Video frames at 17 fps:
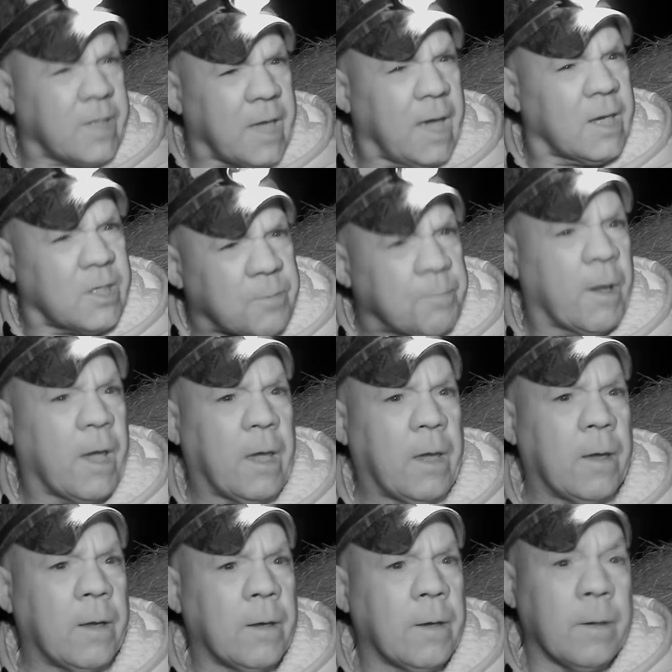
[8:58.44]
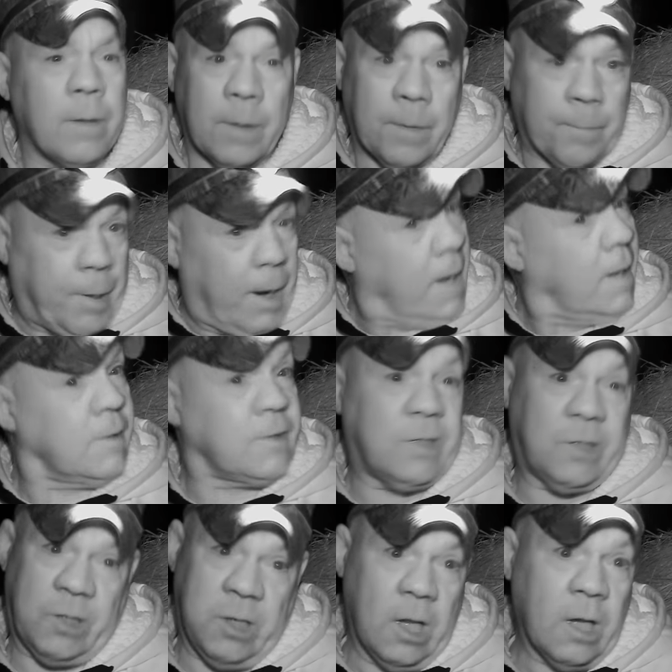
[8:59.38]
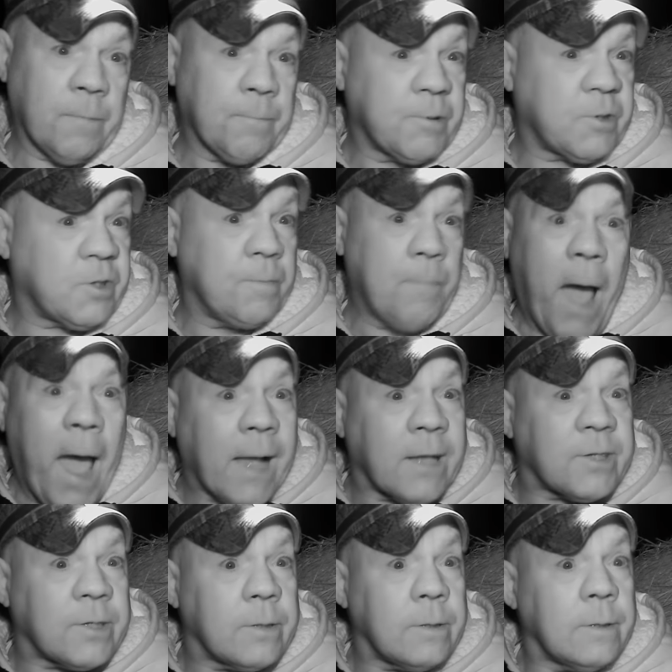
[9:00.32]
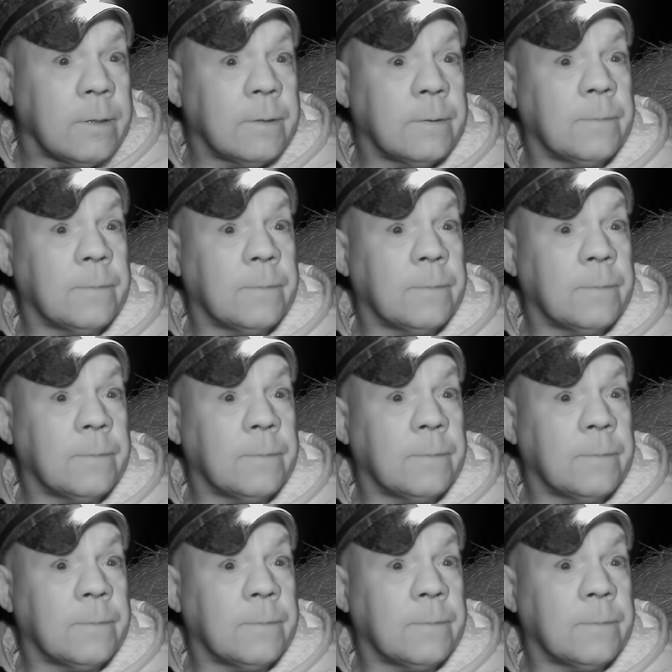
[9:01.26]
kiss me. Apparently she's looking for some action.